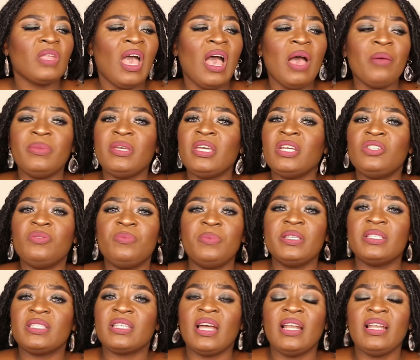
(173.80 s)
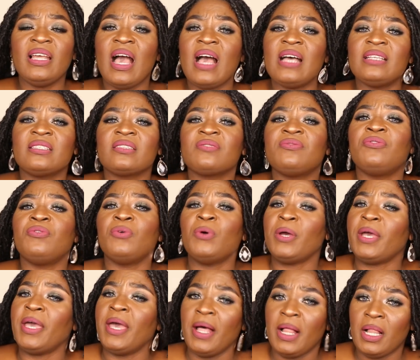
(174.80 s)
I'm here to basically ask for
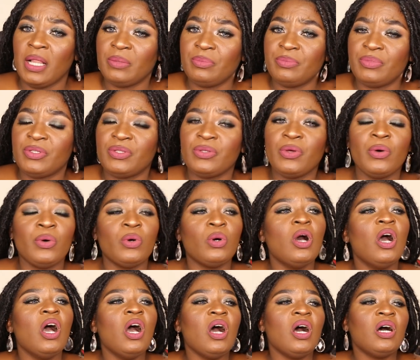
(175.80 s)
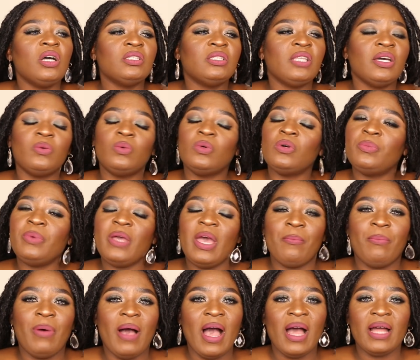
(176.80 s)
help. So there will be
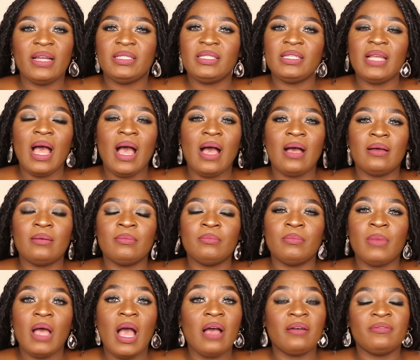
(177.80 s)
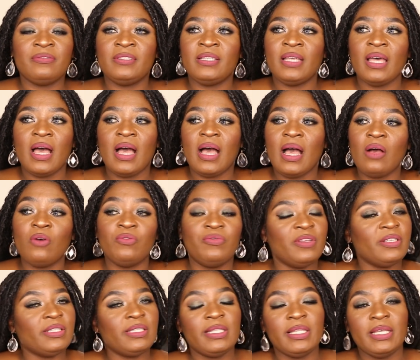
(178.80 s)
a part after,
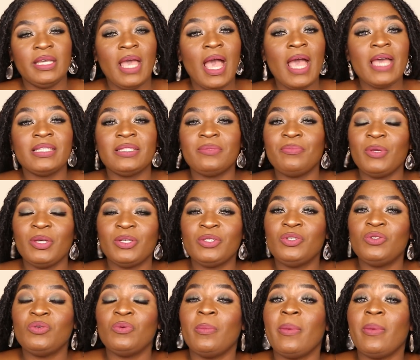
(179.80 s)
obviously, I speak to